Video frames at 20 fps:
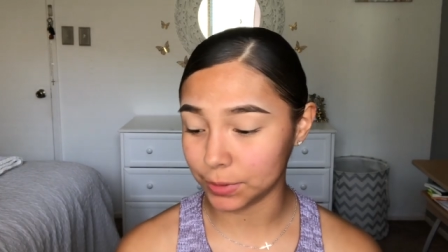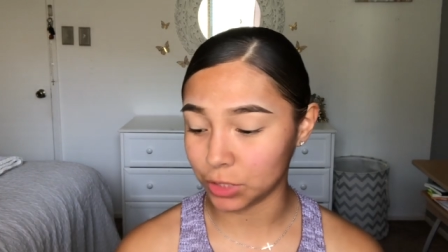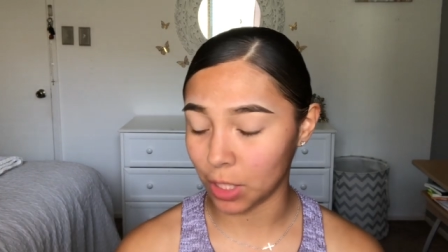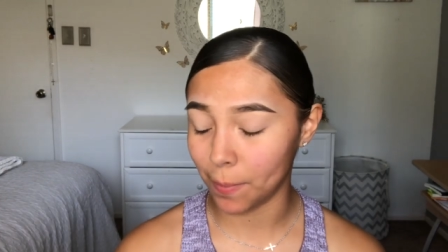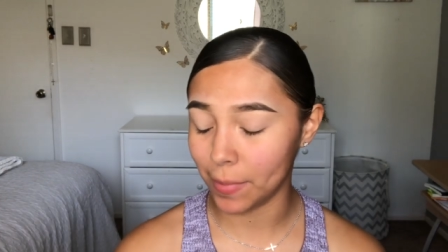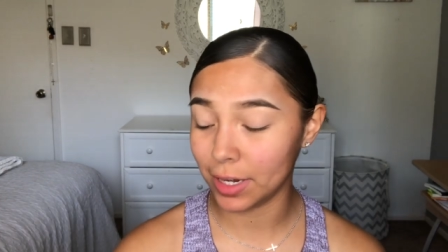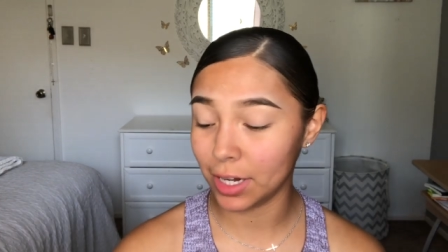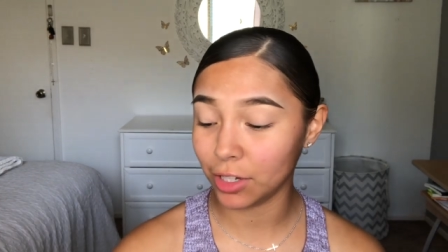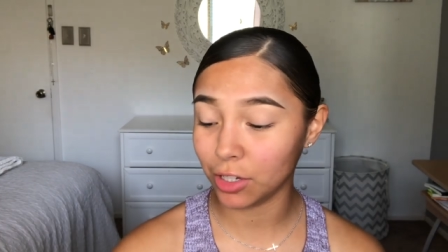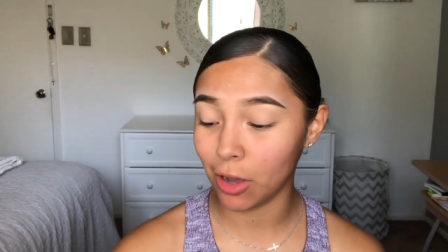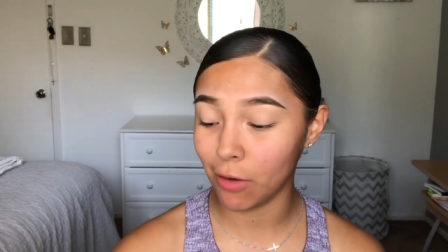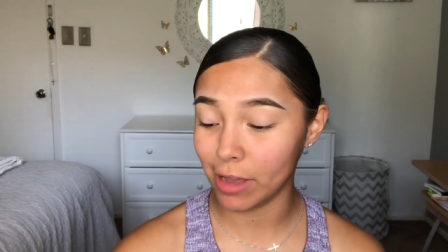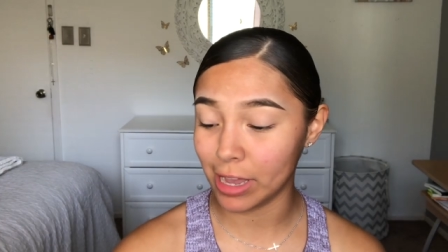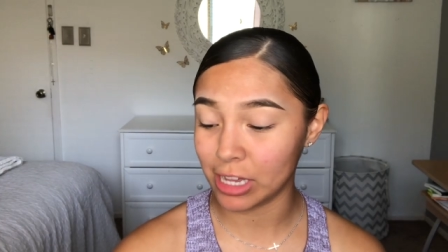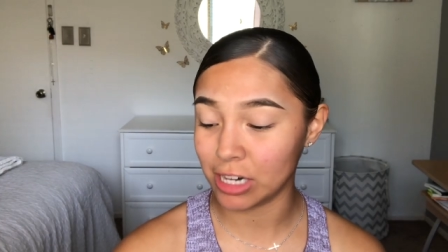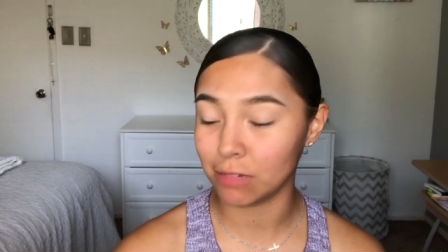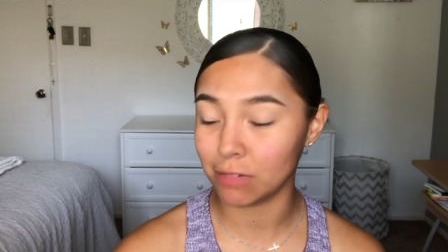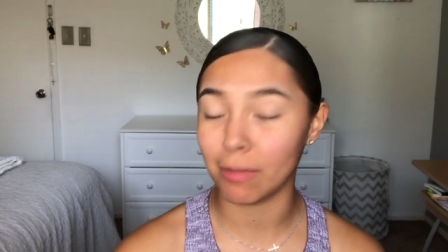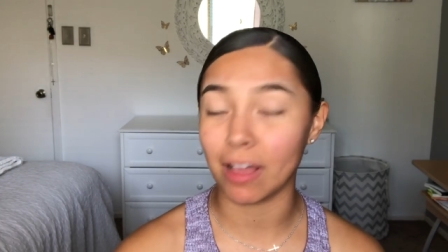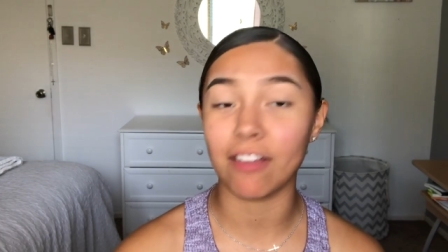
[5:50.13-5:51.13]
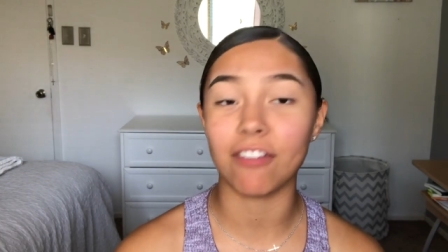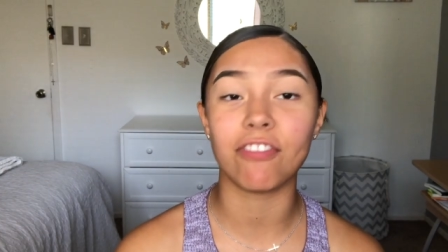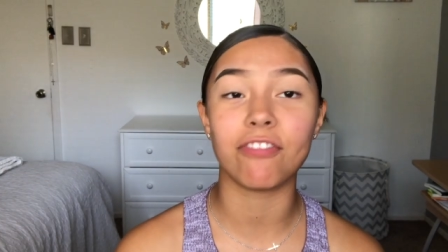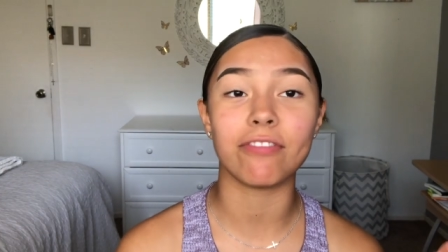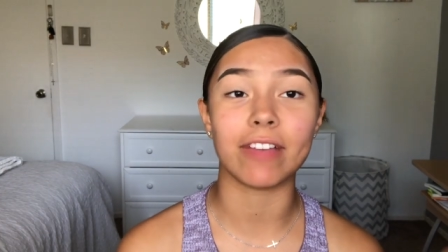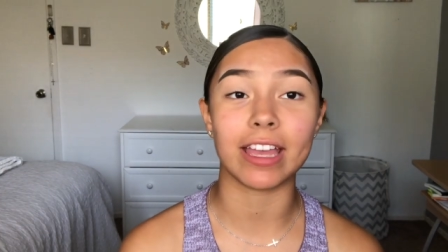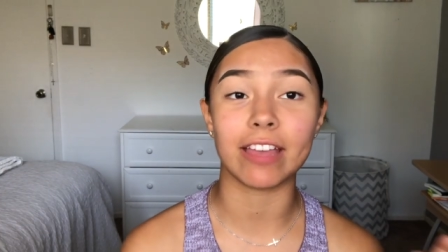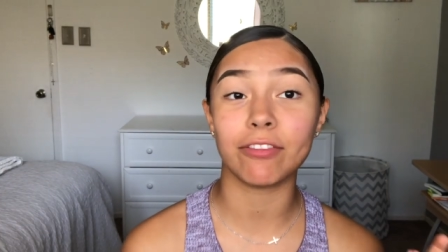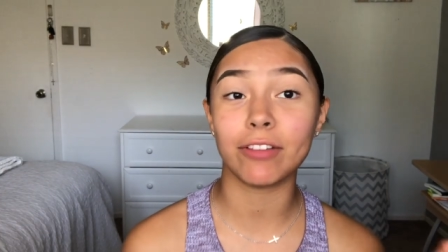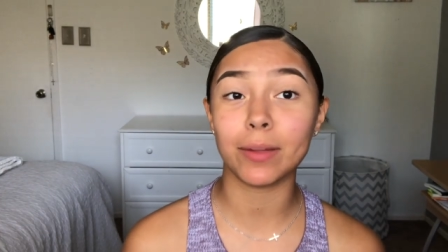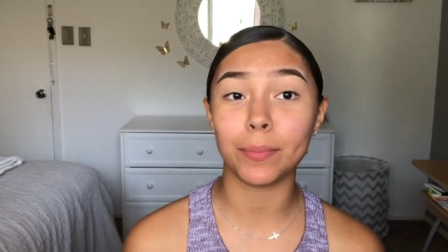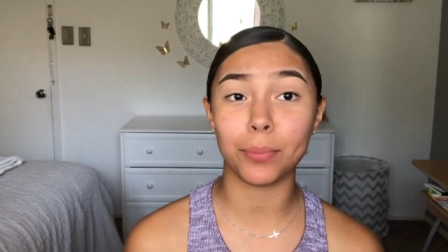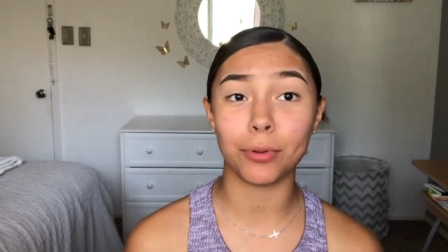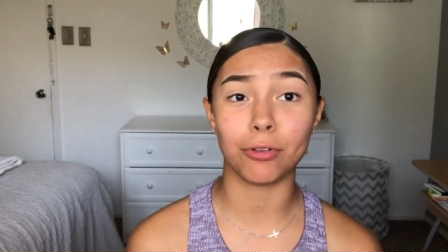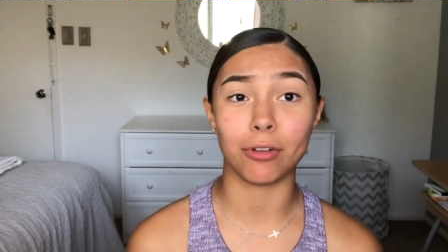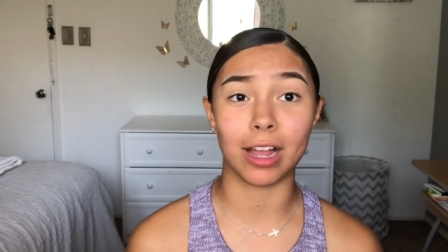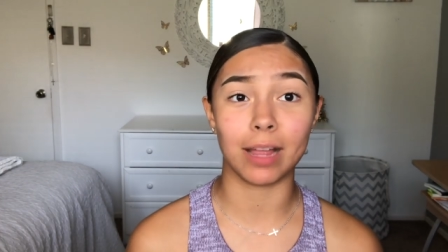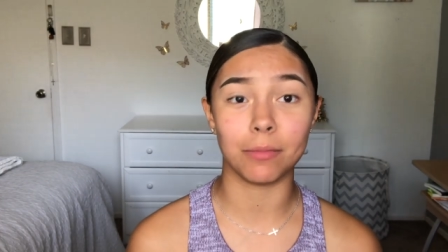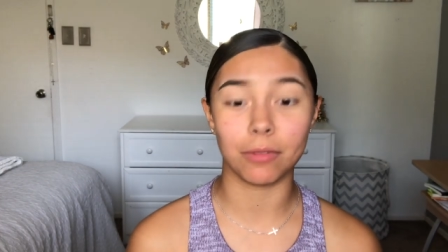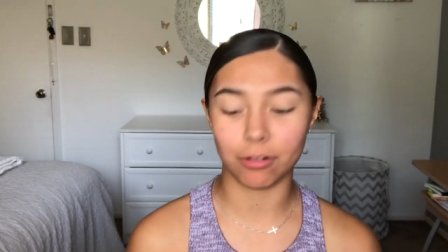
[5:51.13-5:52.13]
So I'm gonna go in with my favorite
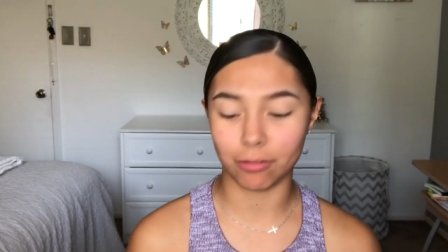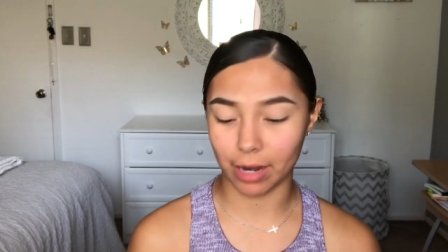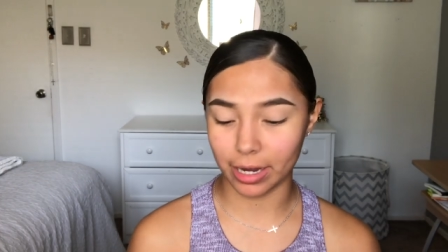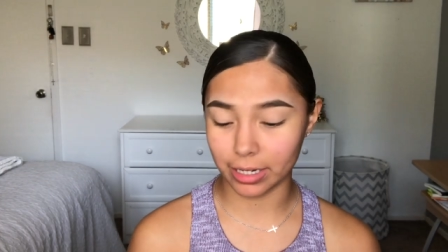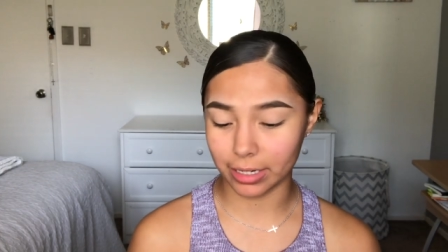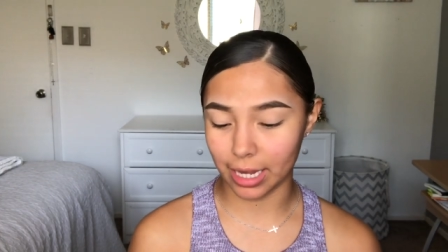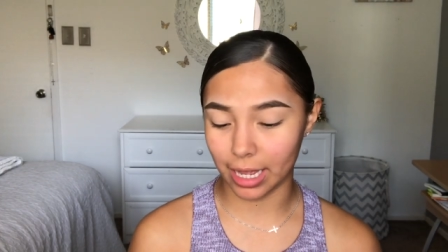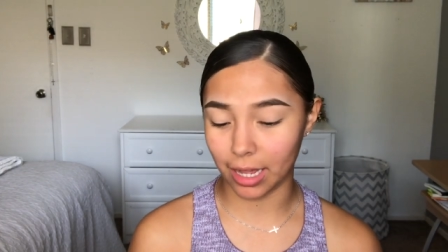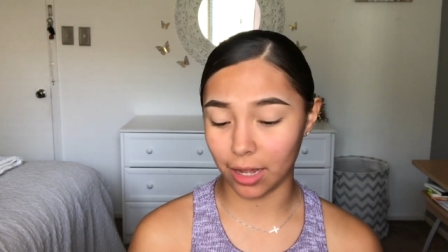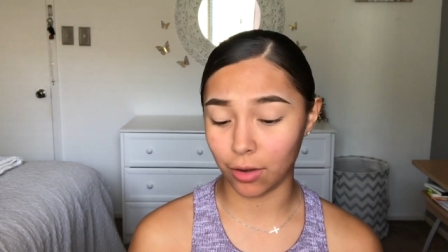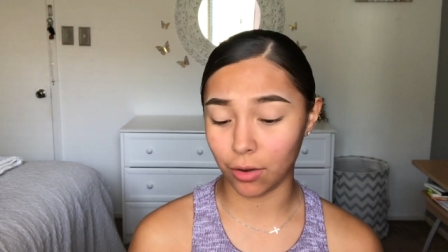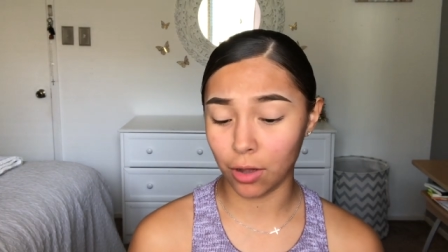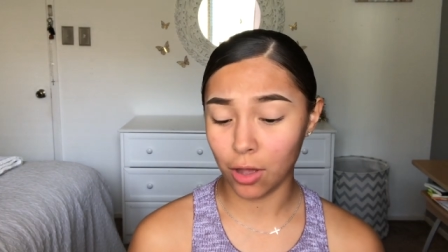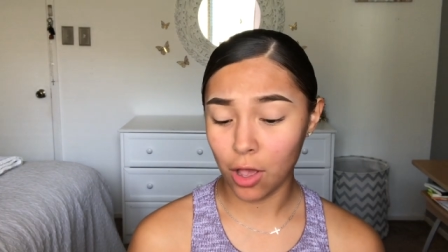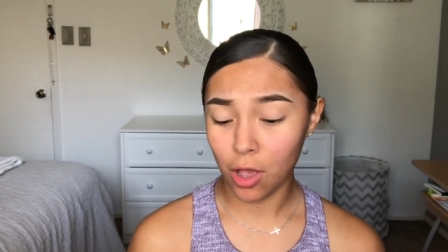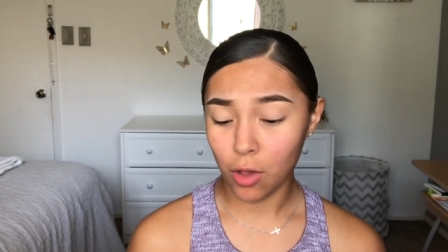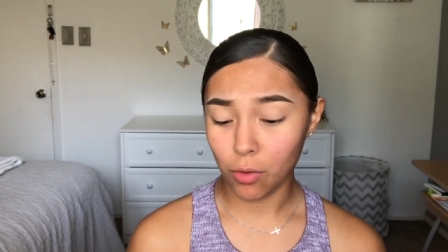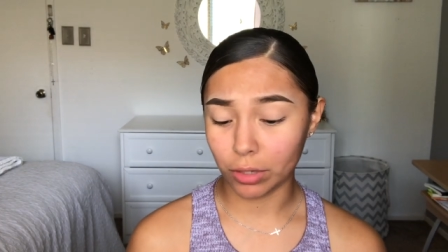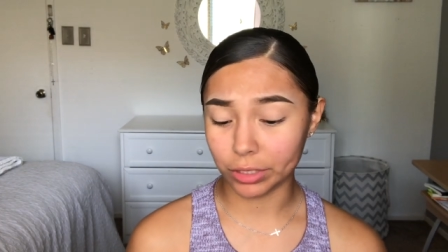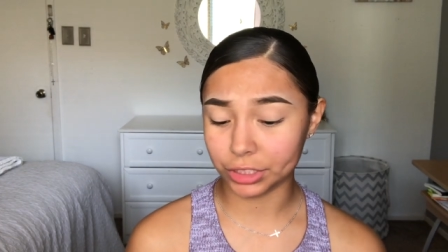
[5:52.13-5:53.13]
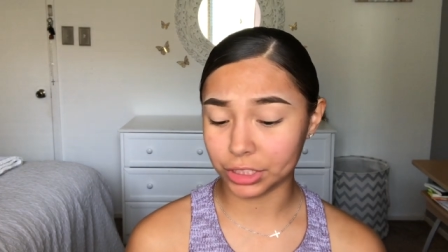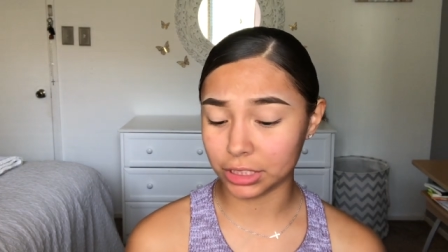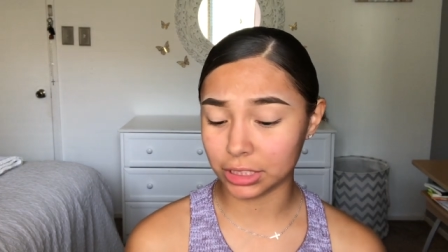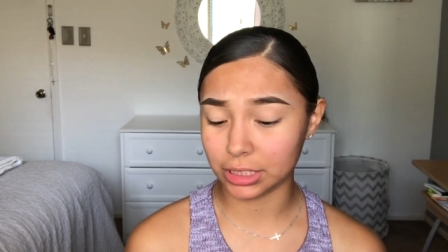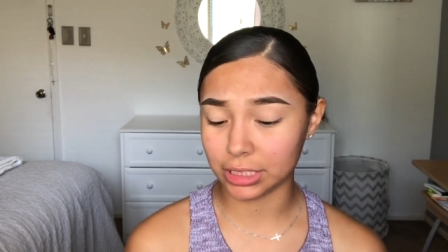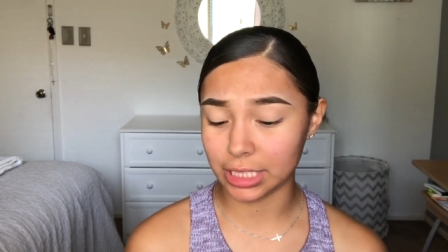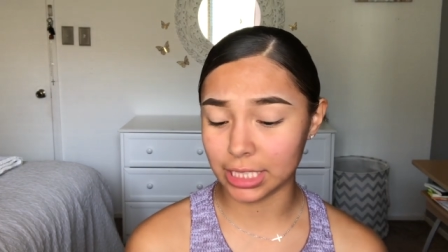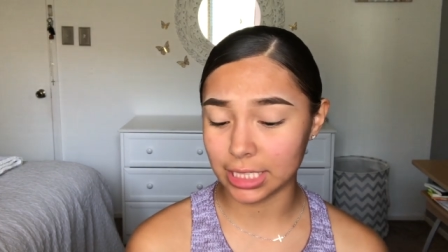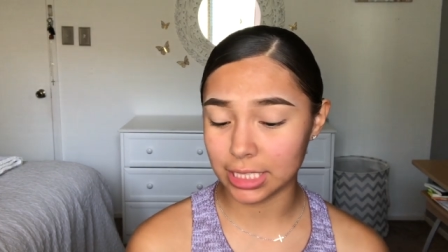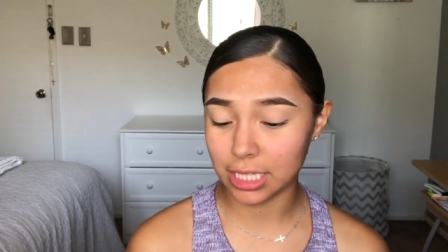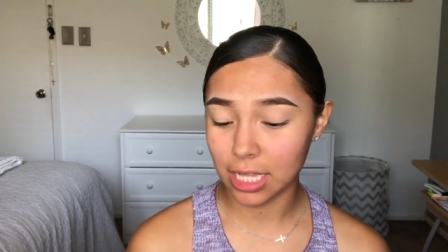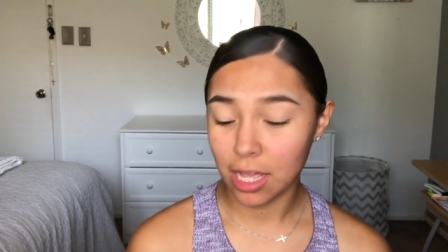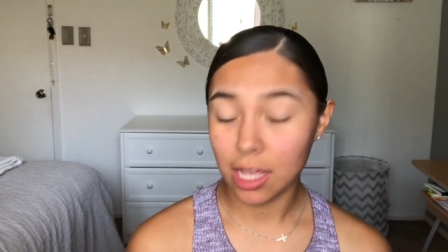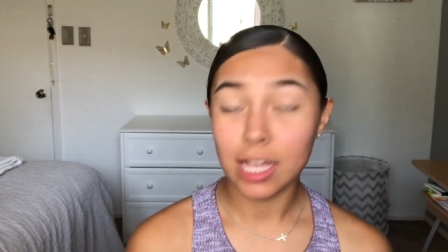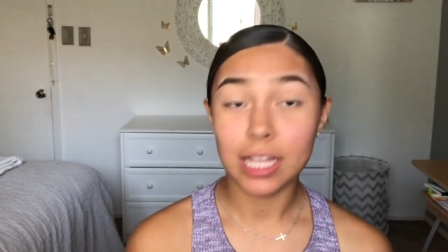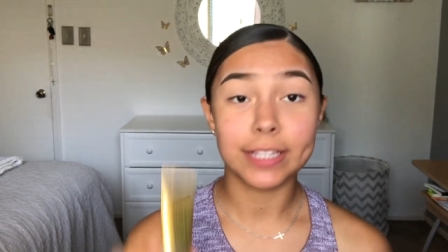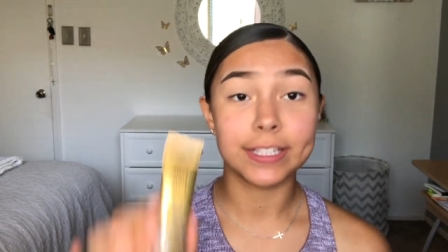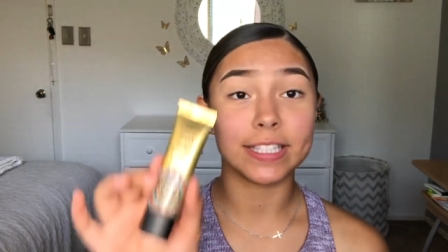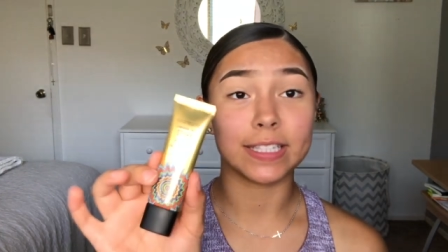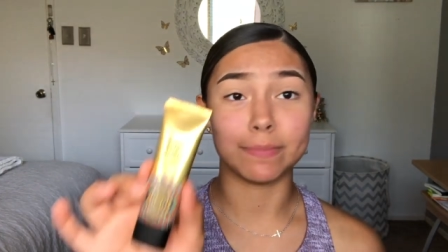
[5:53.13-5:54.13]
primer right now, which is this
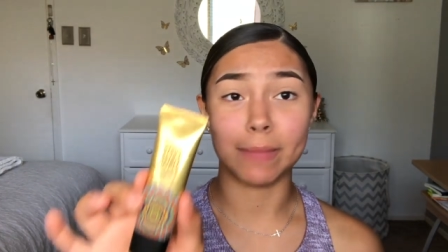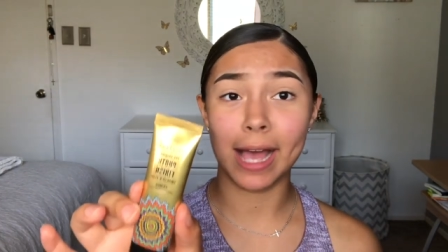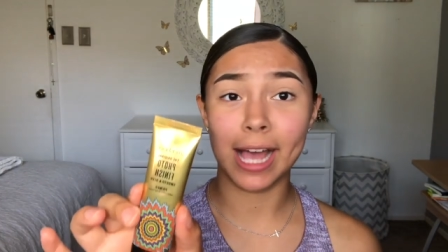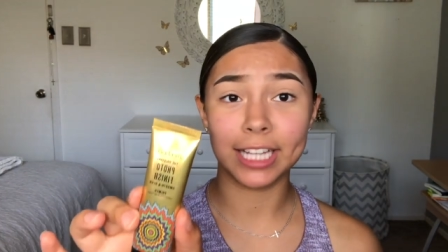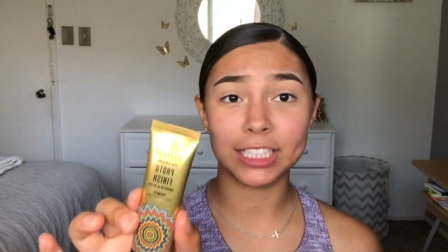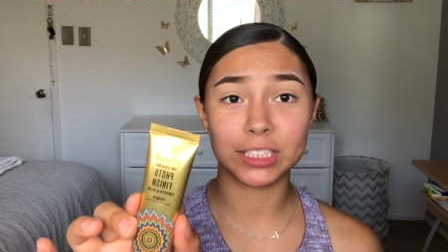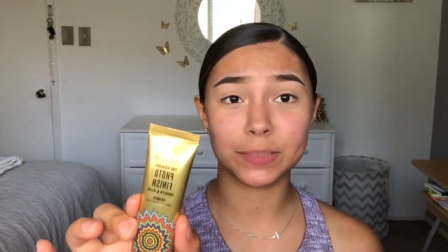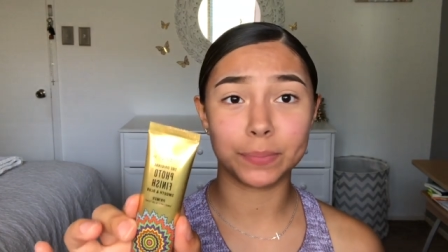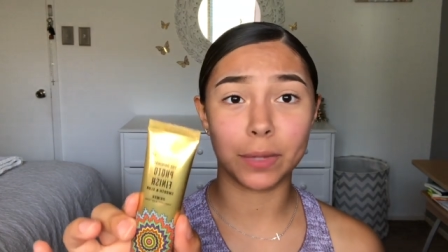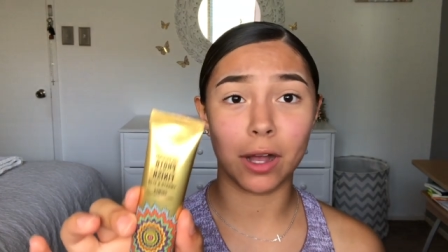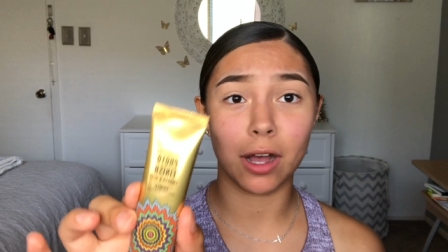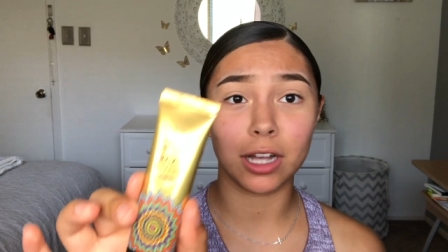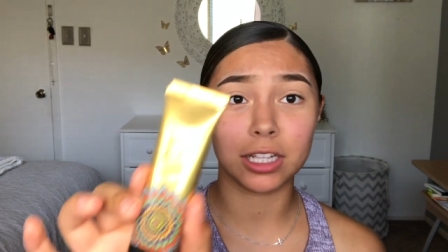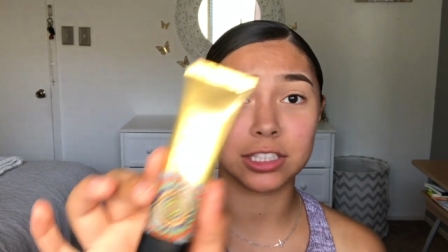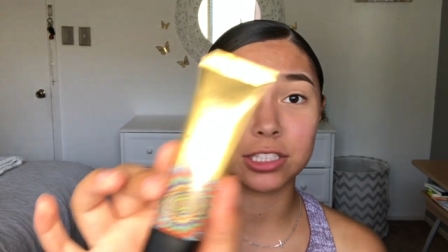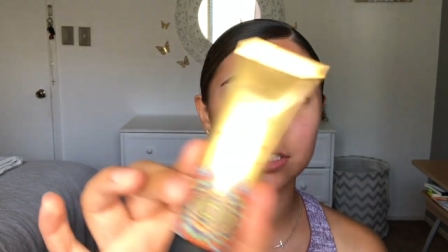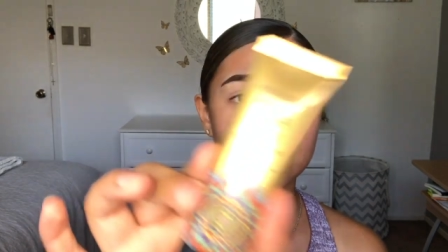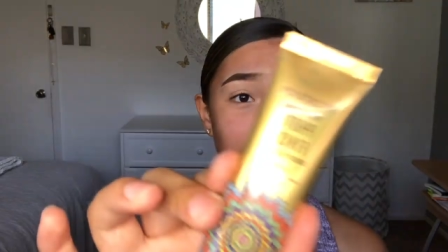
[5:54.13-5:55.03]
Smashbox